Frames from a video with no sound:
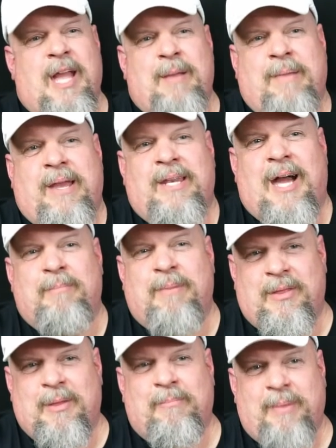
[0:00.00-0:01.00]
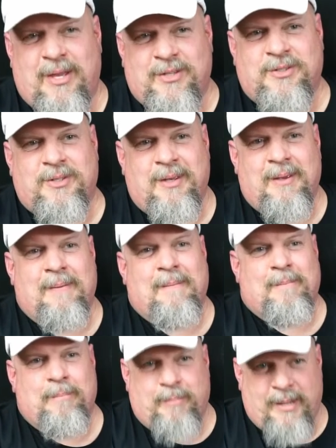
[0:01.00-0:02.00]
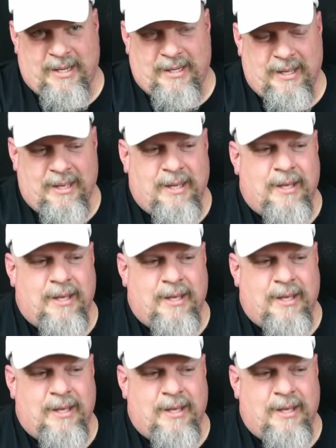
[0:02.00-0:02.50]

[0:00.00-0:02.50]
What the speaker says: it may not be the best pick.